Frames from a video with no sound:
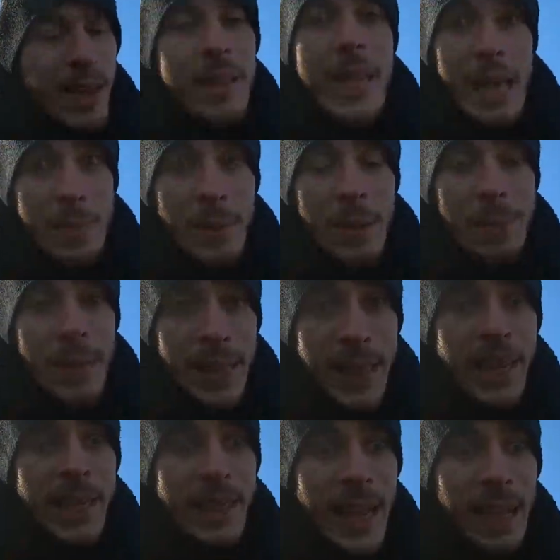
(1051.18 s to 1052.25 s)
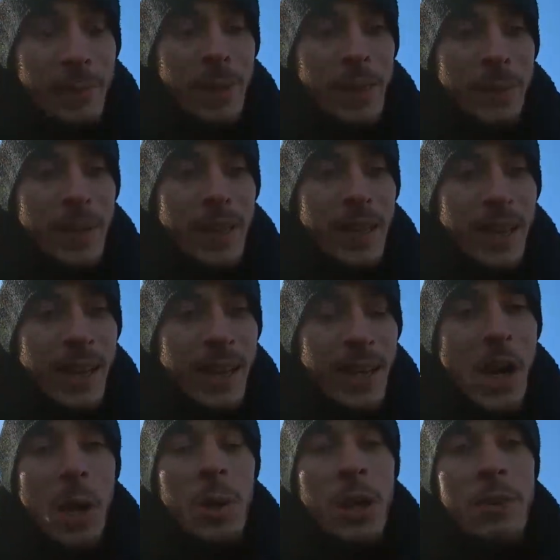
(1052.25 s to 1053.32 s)
and that made me think and that made me
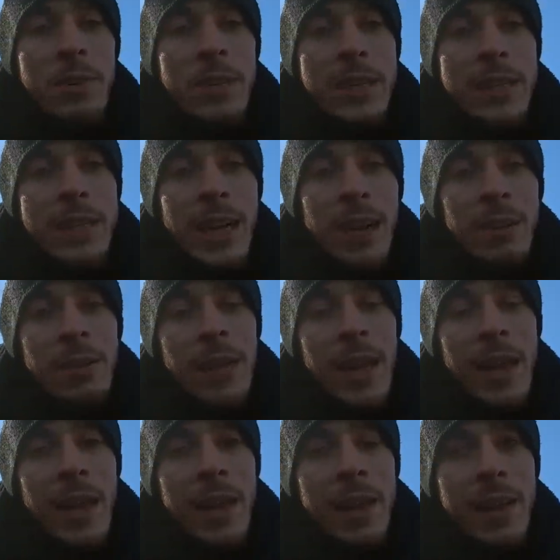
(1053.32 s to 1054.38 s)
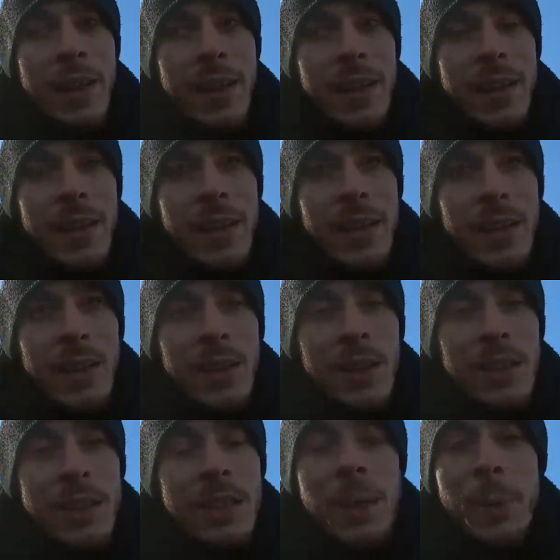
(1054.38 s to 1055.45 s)
go even down a,
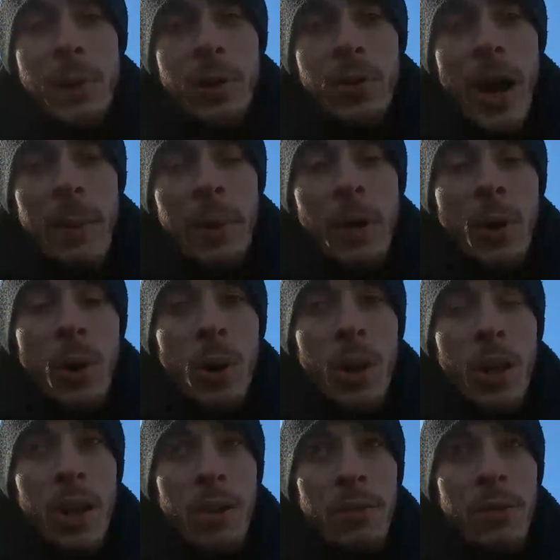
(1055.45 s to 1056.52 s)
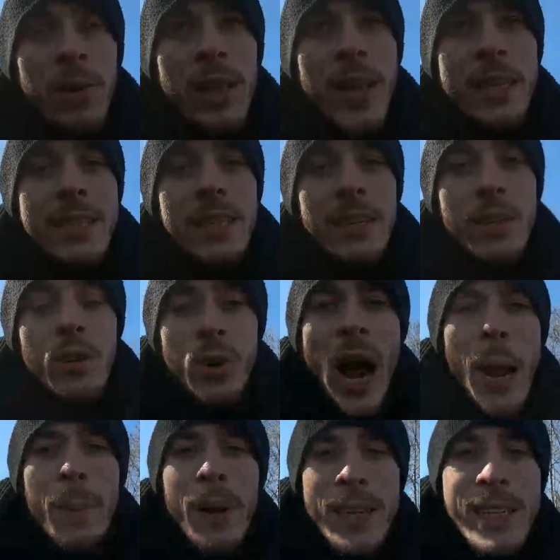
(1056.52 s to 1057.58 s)
a deeper rabbit hole of realizing
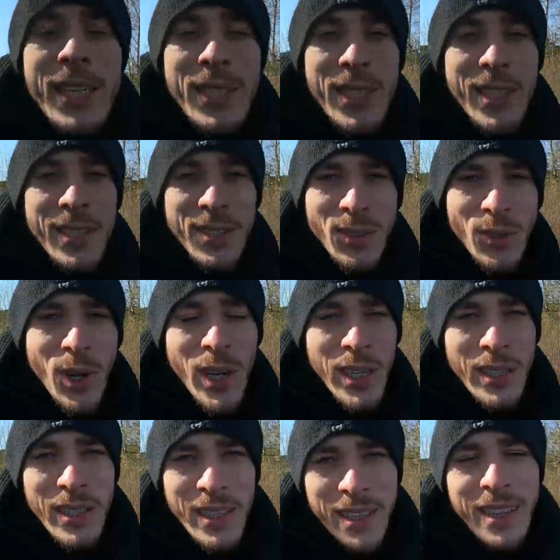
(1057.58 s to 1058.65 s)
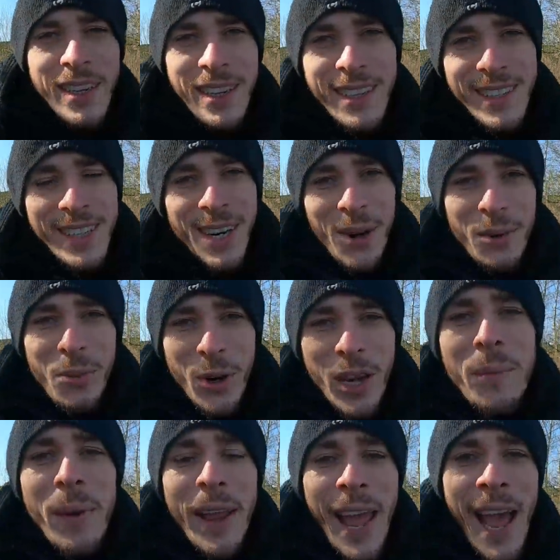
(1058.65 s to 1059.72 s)
crap i need to start you know
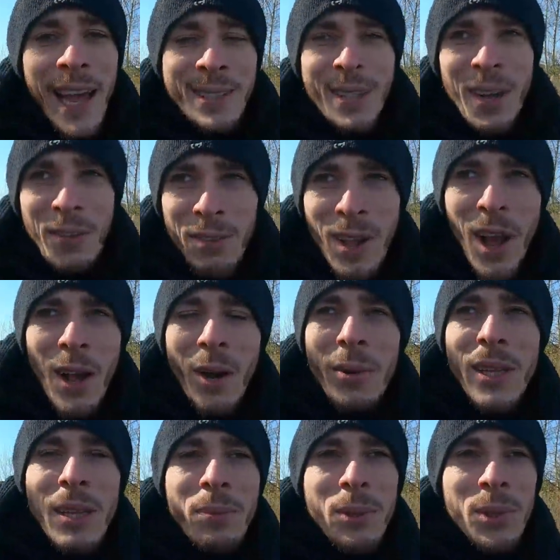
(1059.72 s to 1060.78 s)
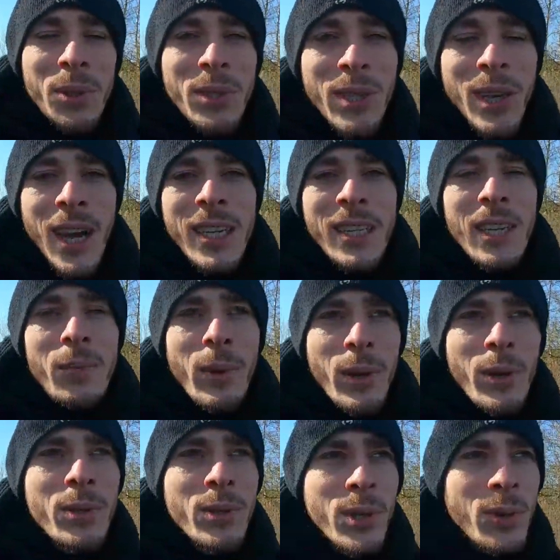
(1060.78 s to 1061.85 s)
working my ass off not only in producing content
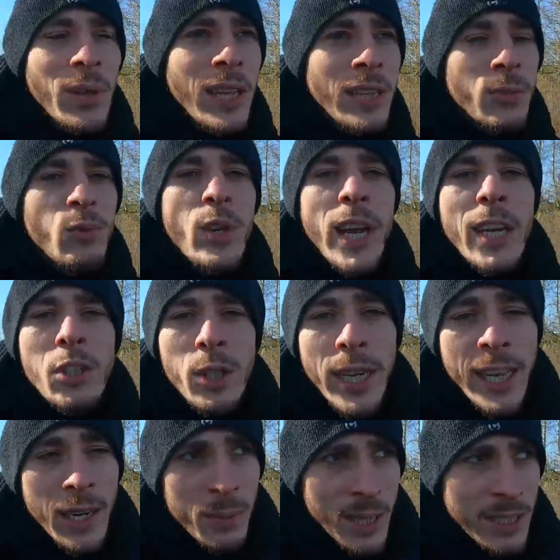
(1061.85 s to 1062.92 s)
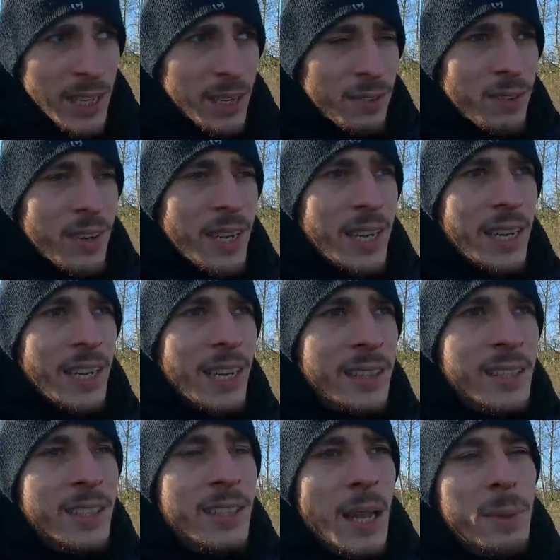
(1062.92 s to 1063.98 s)
but also in re-educating myself
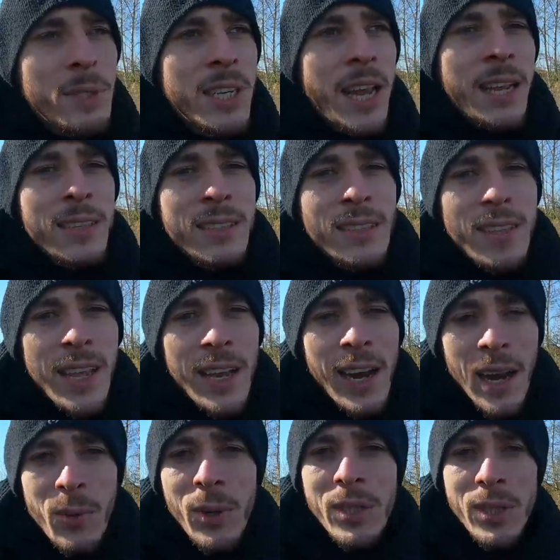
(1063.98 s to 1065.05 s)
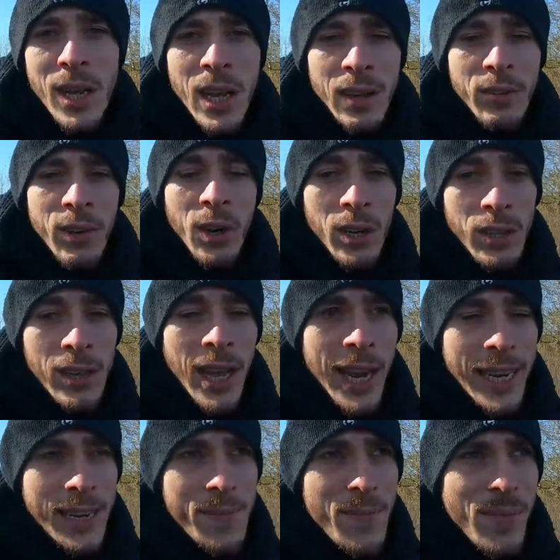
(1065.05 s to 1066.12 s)
in the subjects that i want to cover
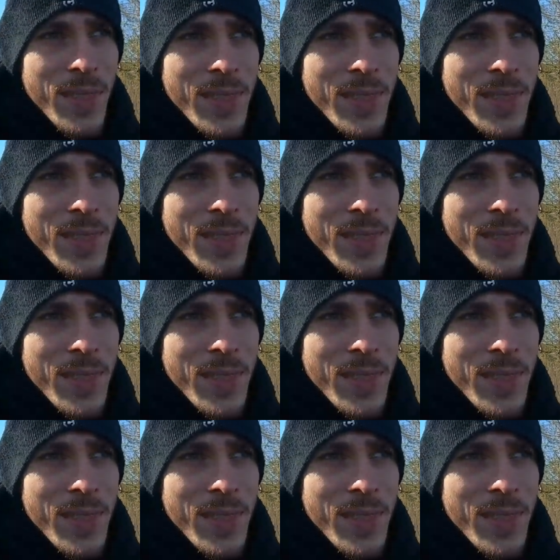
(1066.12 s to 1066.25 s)
online